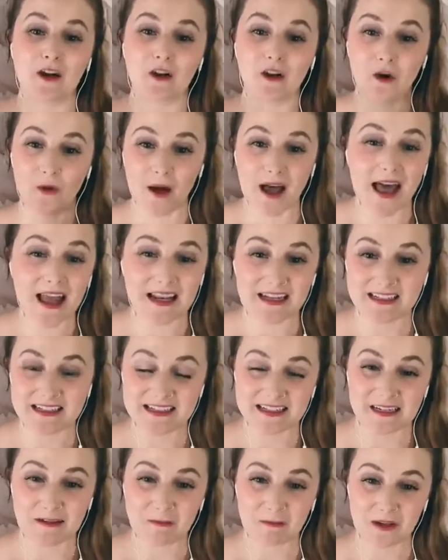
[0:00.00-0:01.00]
go ahead and
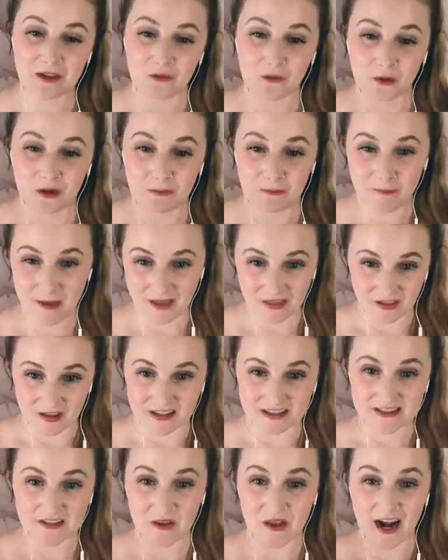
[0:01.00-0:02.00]
DM me the word
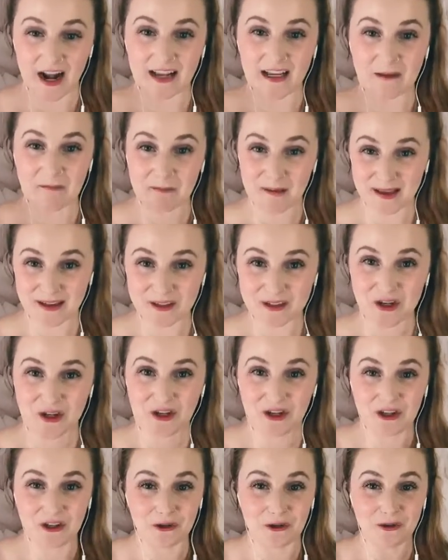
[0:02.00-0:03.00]
method so that I can make sure
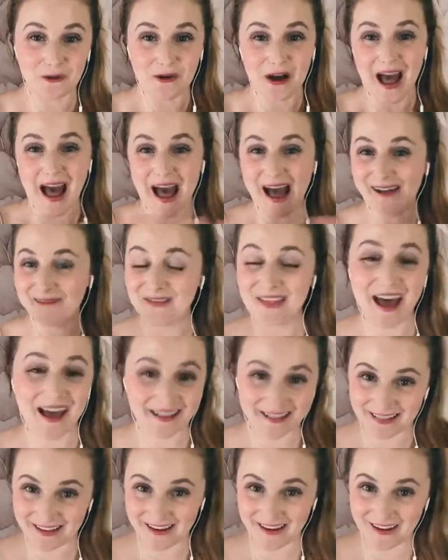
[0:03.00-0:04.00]
you have
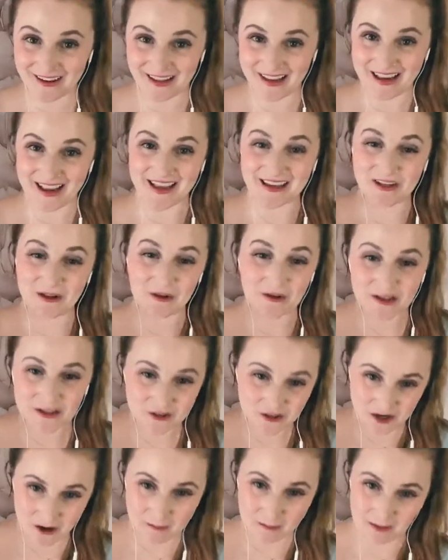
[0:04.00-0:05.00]
that clarity and you can
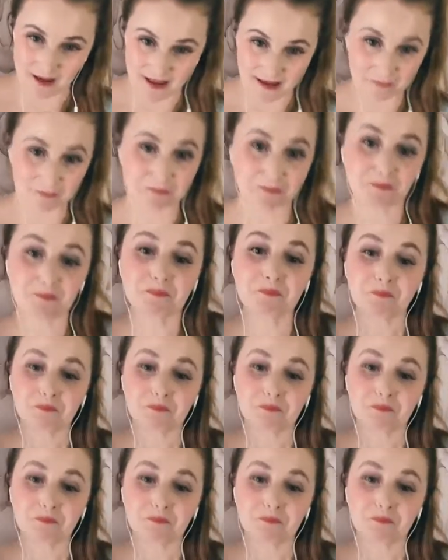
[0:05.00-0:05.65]
jump in.